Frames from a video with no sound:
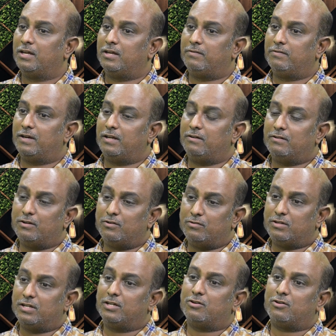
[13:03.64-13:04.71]
if anyone
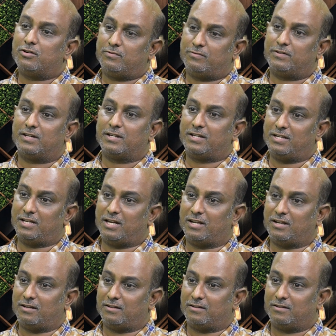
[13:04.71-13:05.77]
looking out for
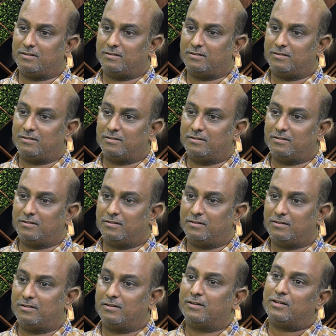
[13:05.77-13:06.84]
jnana,
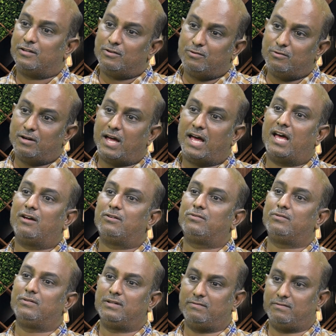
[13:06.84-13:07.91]
you have
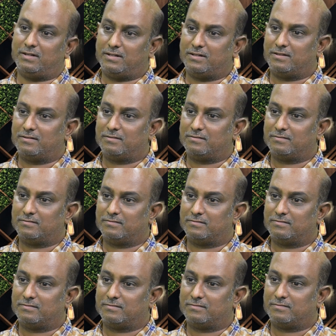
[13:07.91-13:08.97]
to give it.
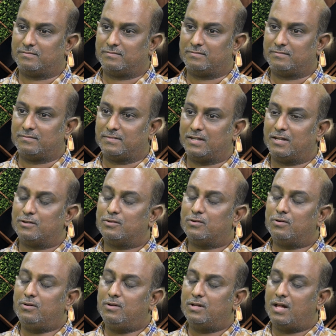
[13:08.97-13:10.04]

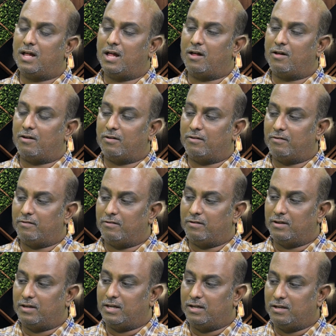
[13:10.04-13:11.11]
So,
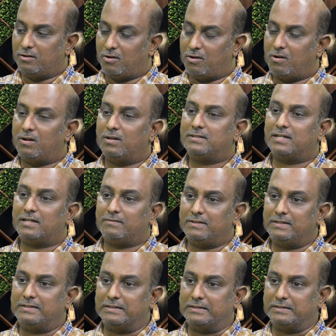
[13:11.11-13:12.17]
in all
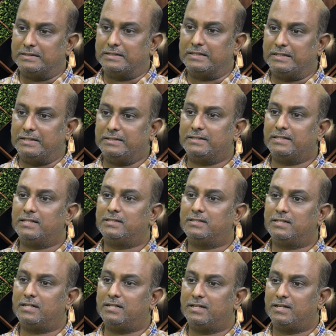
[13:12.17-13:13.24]
services, he says
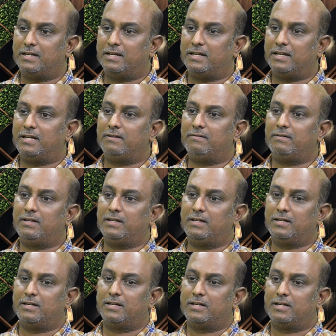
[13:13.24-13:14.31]
that giving
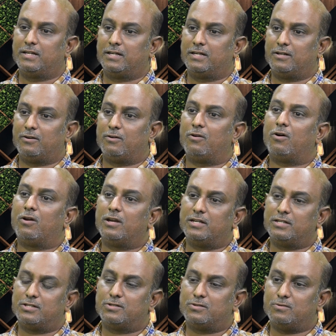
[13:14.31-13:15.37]

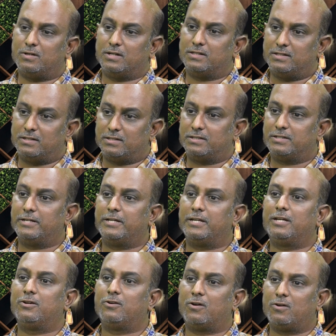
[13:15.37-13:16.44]
knowledge to others,
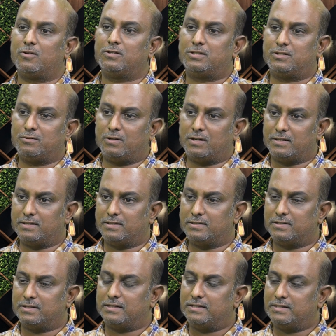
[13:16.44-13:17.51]
sharing knowledge to
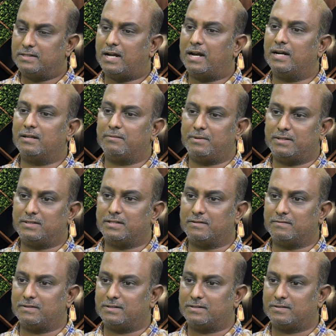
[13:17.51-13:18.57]
others is the ultimate
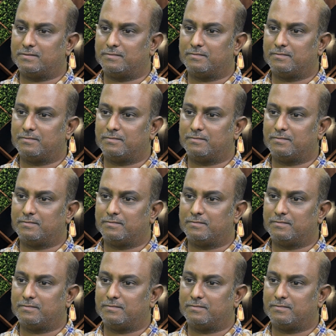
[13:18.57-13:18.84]
service.